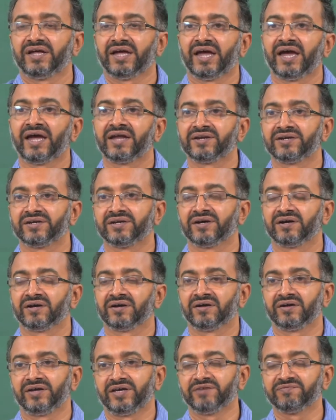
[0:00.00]
and
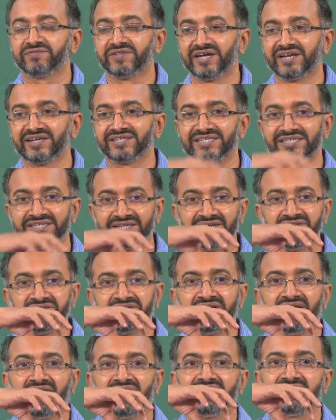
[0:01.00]
if there is
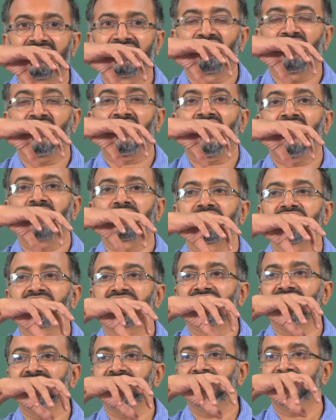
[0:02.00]
inertia, then what happens
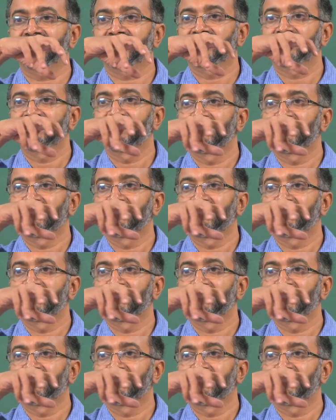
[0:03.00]
is